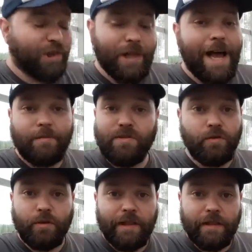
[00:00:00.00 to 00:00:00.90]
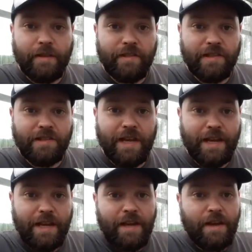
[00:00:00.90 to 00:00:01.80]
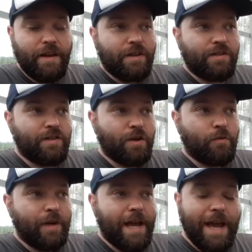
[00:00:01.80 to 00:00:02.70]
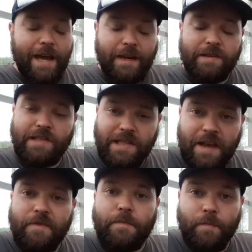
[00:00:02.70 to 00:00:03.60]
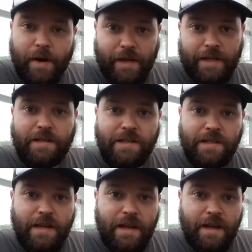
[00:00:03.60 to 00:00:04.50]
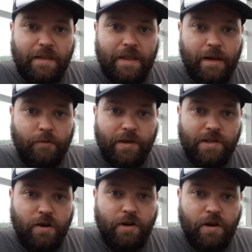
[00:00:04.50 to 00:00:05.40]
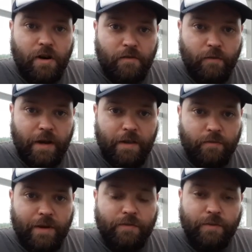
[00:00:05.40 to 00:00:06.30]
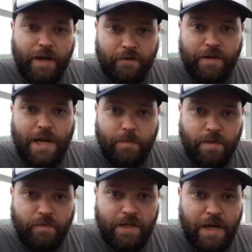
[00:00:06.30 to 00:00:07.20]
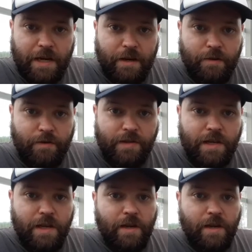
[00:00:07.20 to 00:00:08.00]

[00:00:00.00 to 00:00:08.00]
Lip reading: absolutely love this thing. So we had 7 buckets that we started off with. We had 3 different types of potatoes.